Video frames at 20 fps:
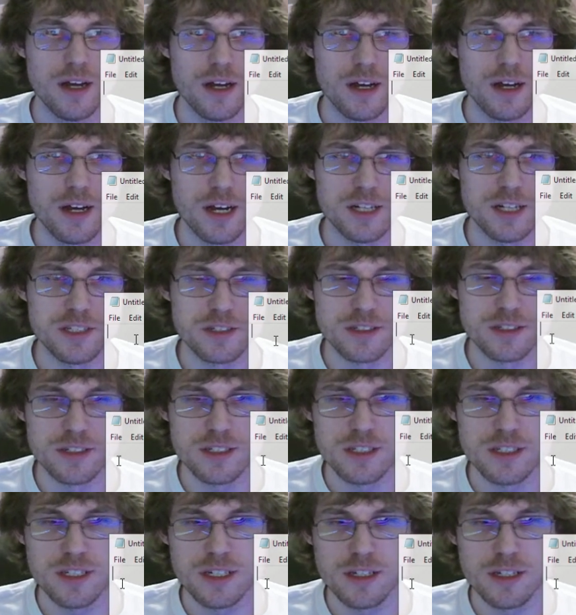as you can
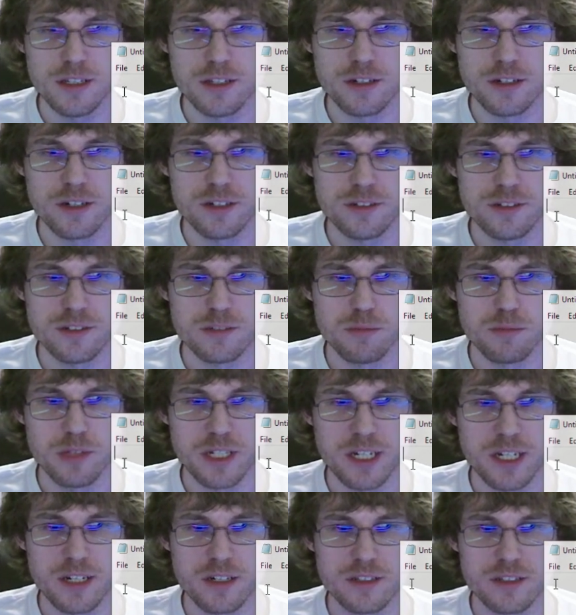see, the cursor is
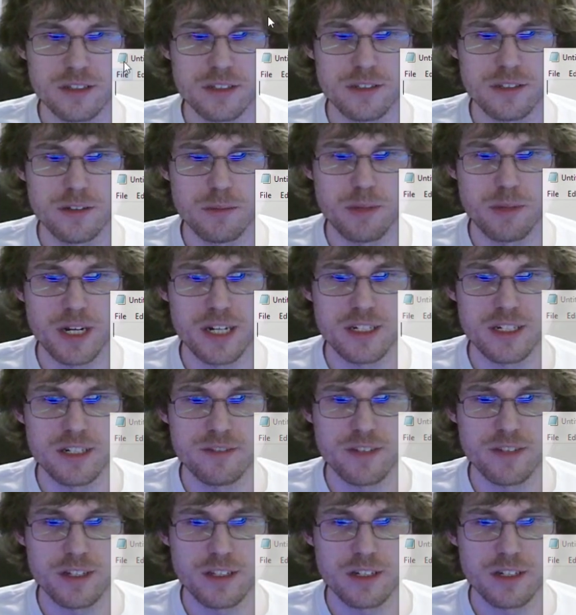blinking on this notepad, and if
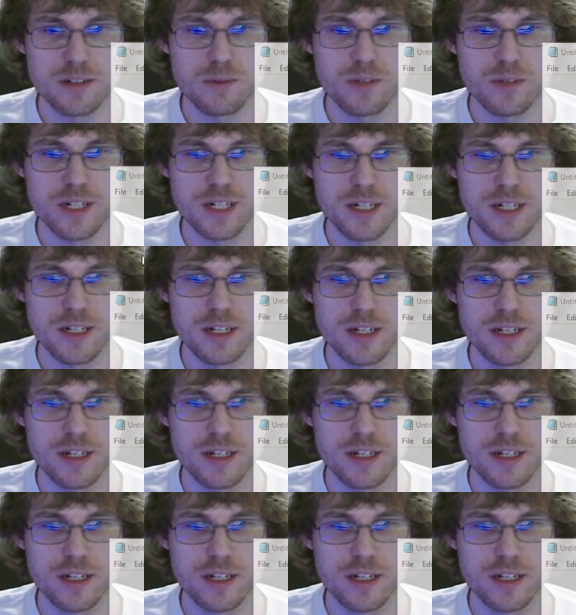I click away,